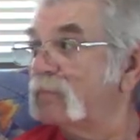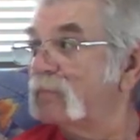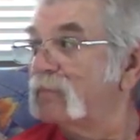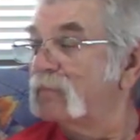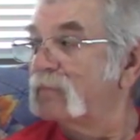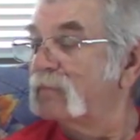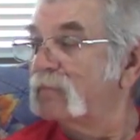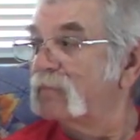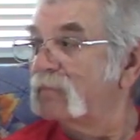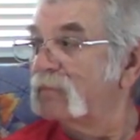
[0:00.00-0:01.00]

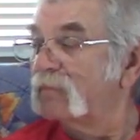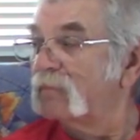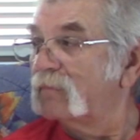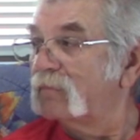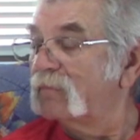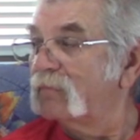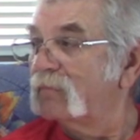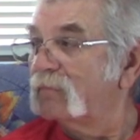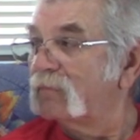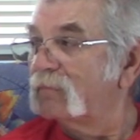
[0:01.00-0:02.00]
(not speaking)